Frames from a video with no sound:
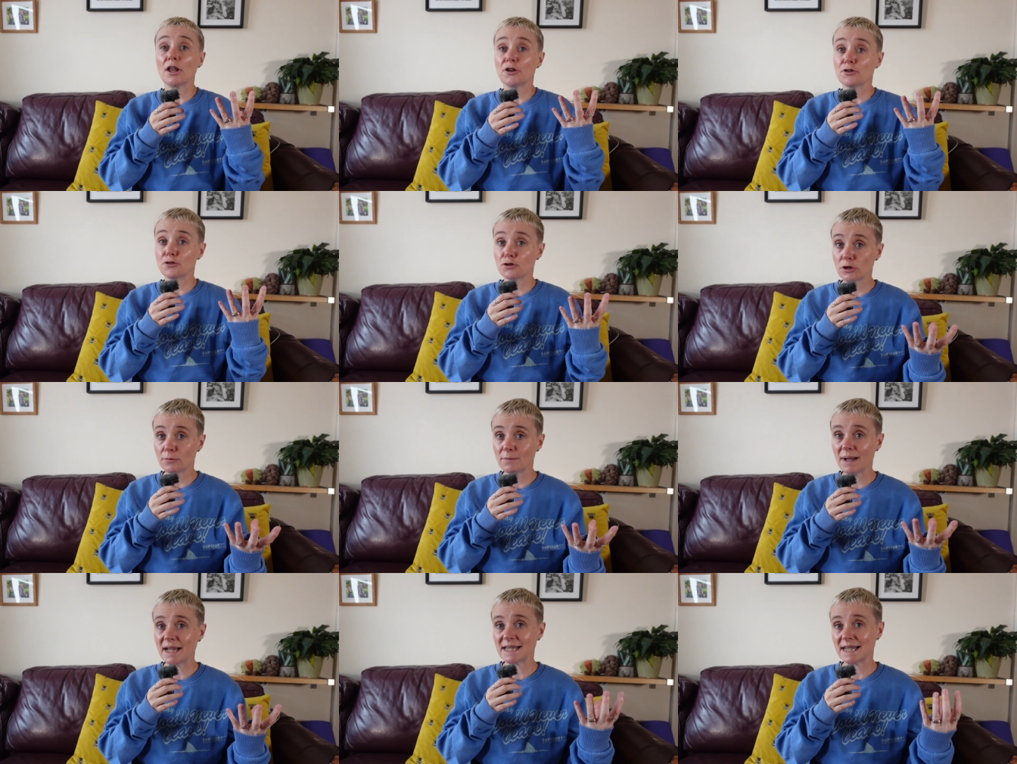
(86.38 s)

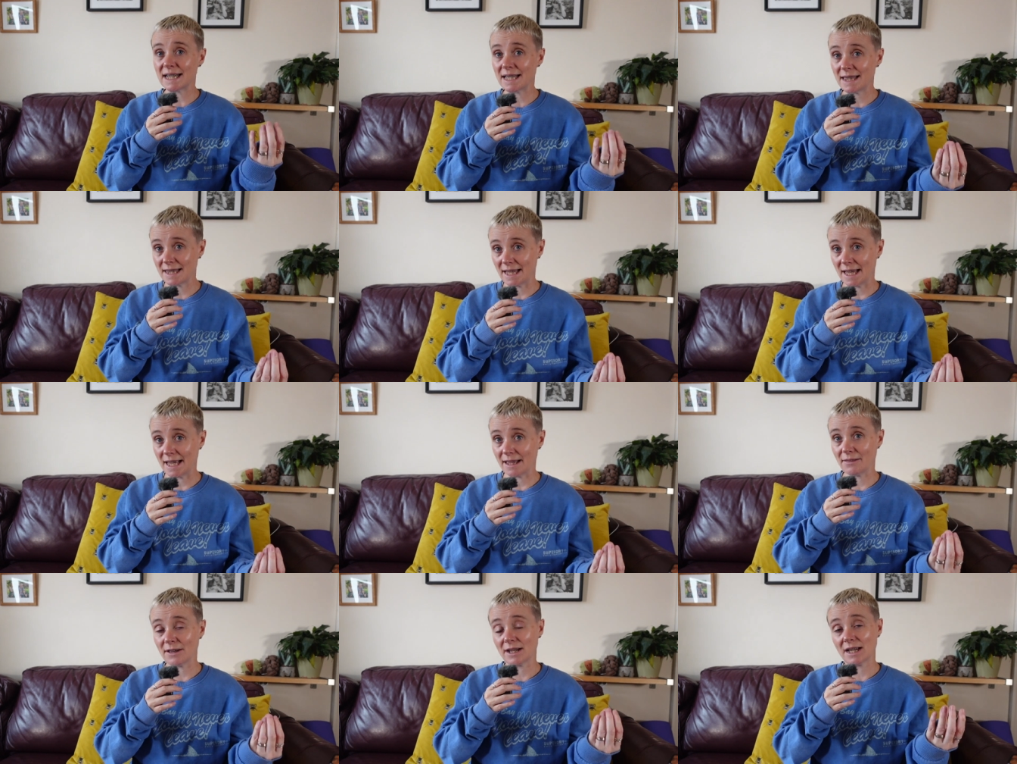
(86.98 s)
traumatic
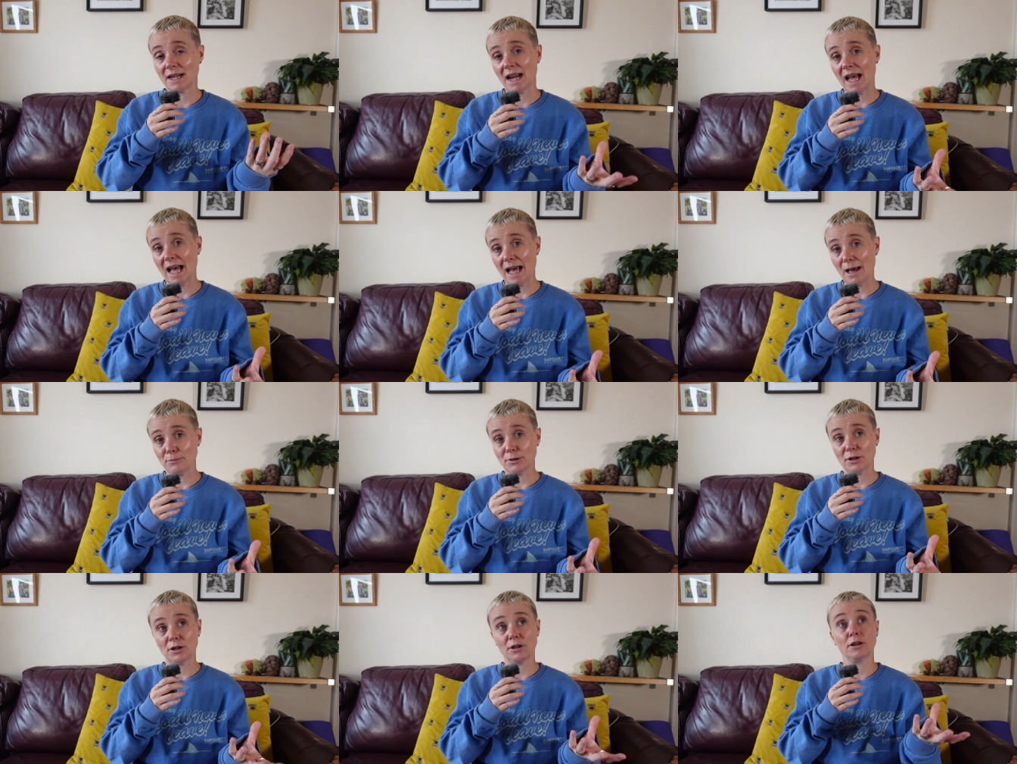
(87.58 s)
thing that can
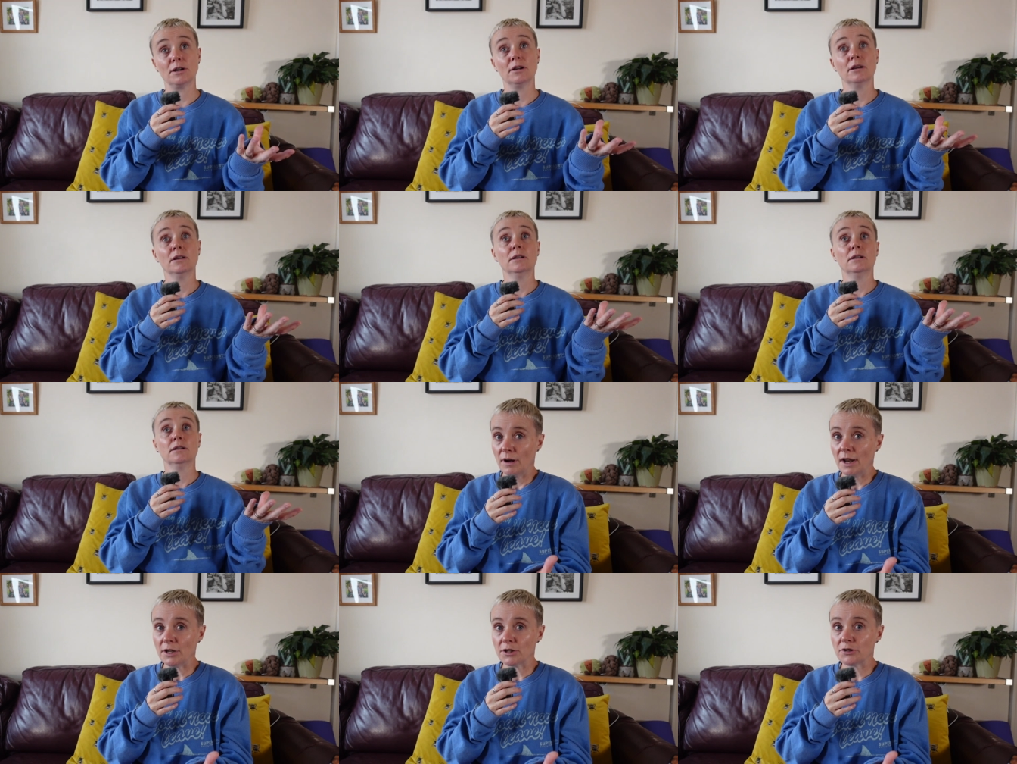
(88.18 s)
happen
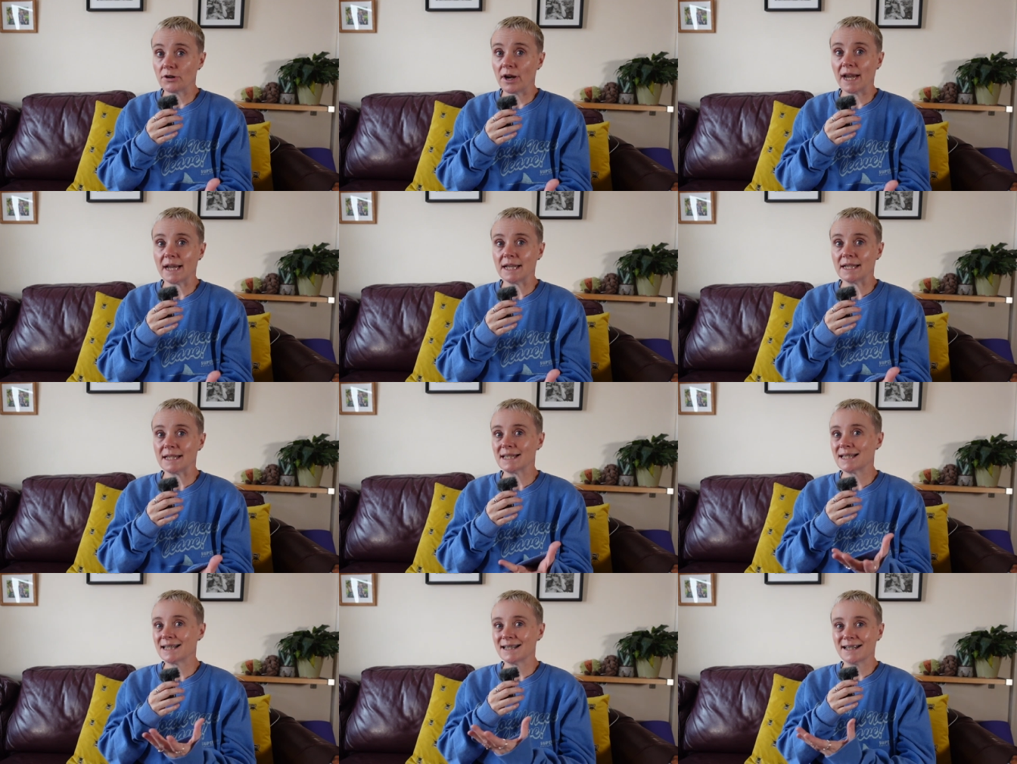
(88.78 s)
when
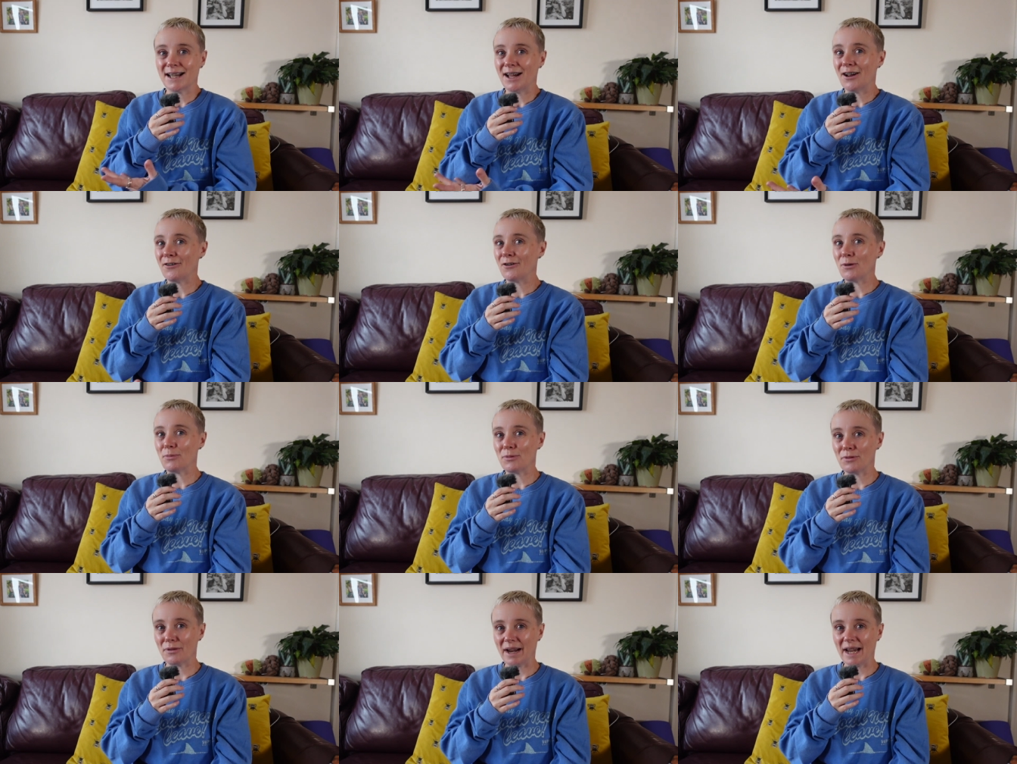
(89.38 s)
trains are
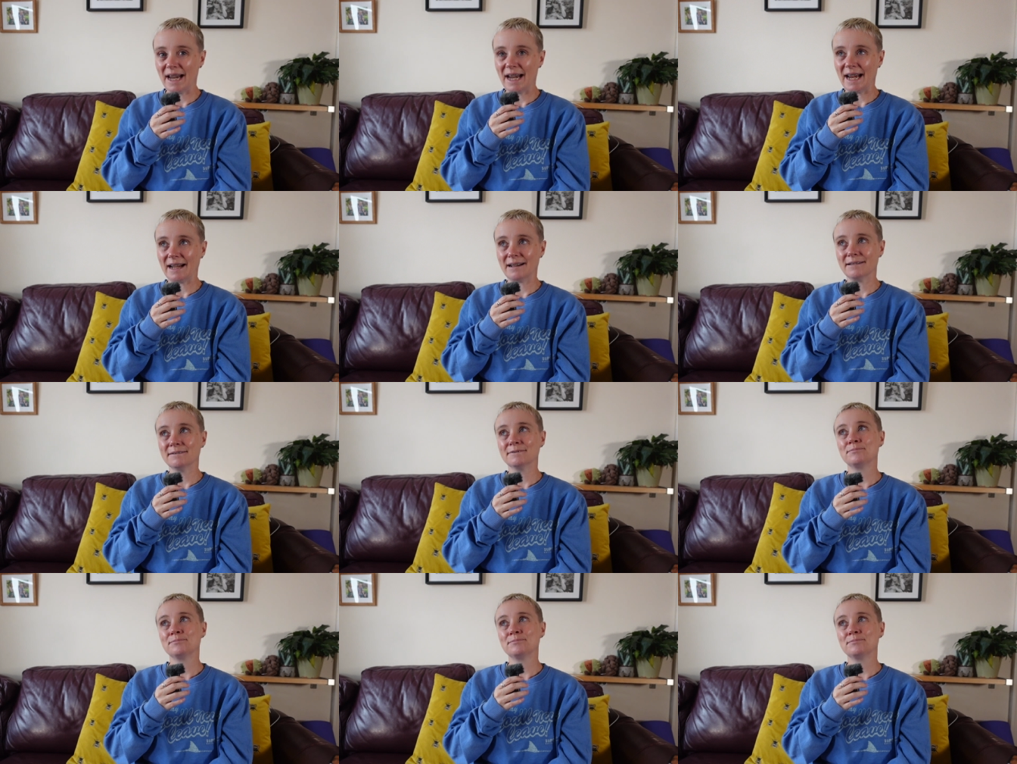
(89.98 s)
operating.